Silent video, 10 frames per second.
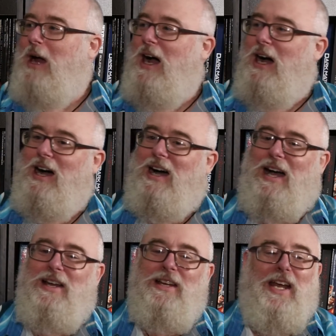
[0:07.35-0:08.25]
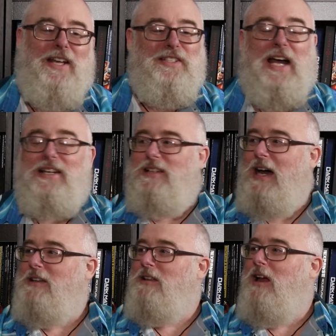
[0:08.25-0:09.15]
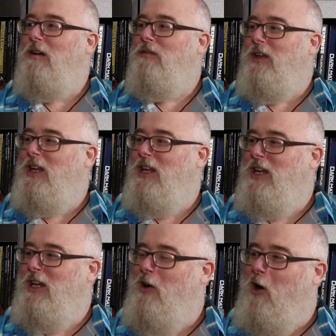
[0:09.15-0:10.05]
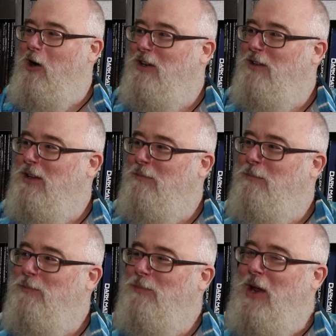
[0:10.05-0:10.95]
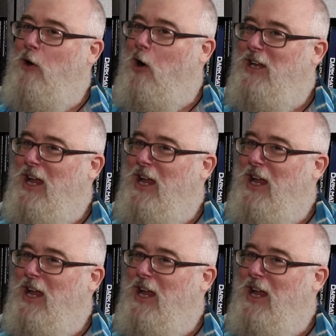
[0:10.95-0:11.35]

Uh, it's gotten a lot of love in our in, in our